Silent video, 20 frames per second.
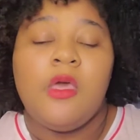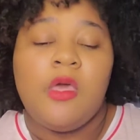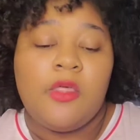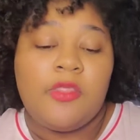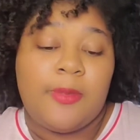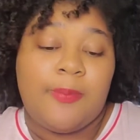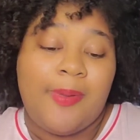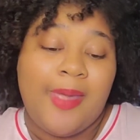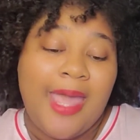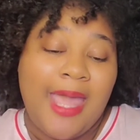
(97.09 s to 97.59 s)

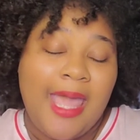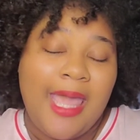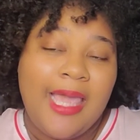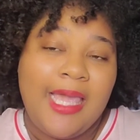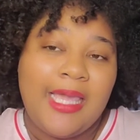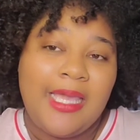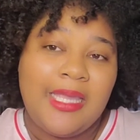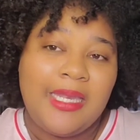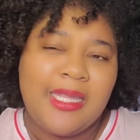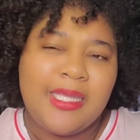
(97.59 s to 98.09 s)
the
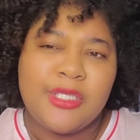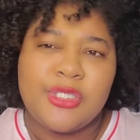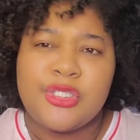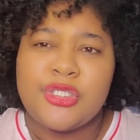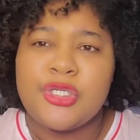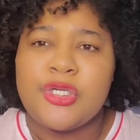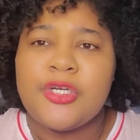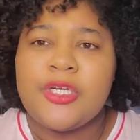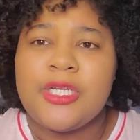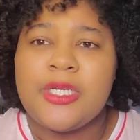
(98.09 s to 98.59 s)
pain,
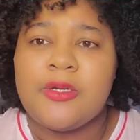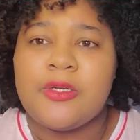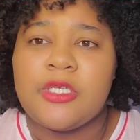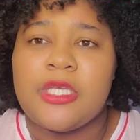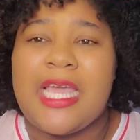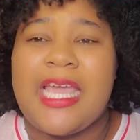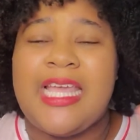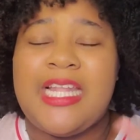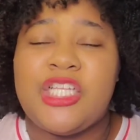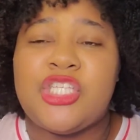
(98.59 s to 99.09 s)

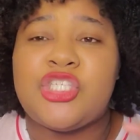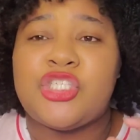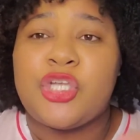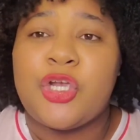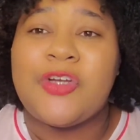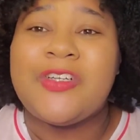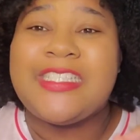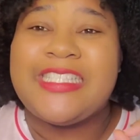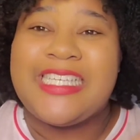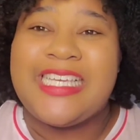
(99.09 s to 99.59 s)

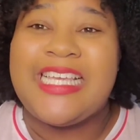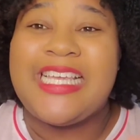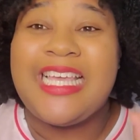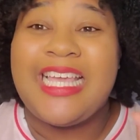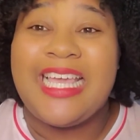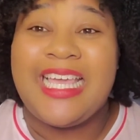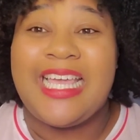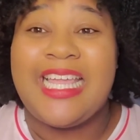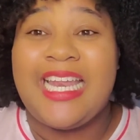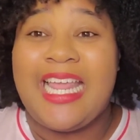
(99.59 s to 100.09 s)
inserting
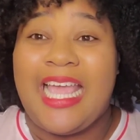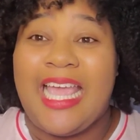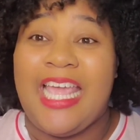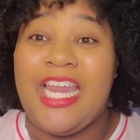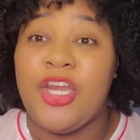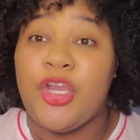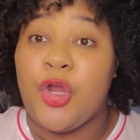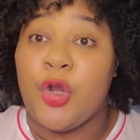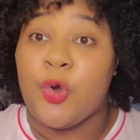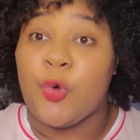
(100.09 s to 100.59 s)
it
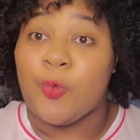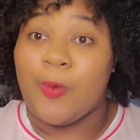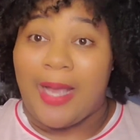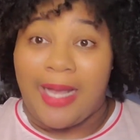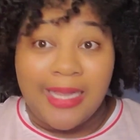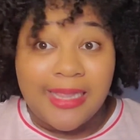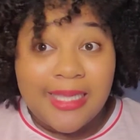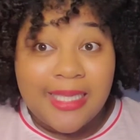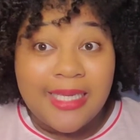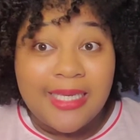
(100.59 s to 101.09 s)

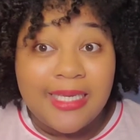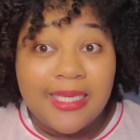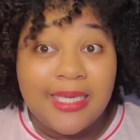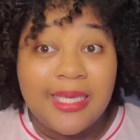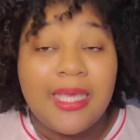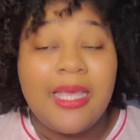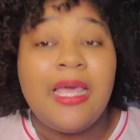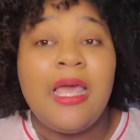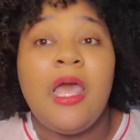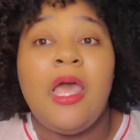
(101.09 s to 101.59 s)
incorrectly,
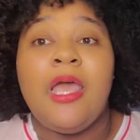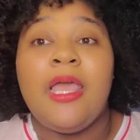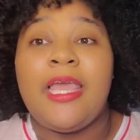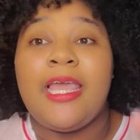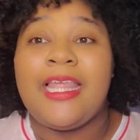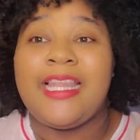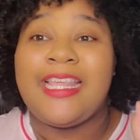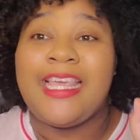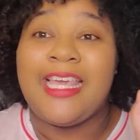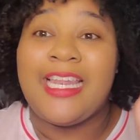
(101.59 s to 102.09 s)

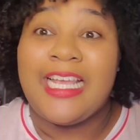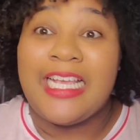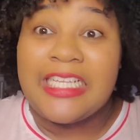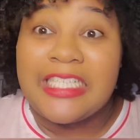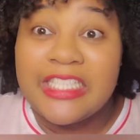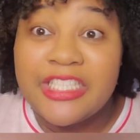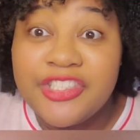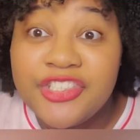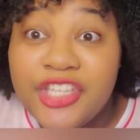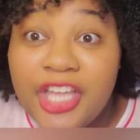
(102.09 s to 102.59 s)
it getting
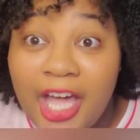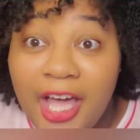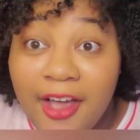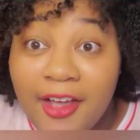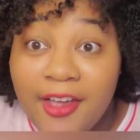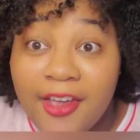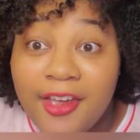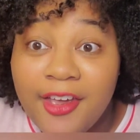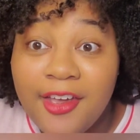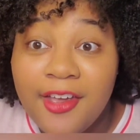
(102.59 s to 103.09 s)

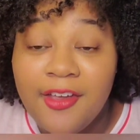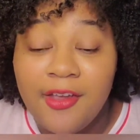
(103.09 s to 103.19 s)
stuck,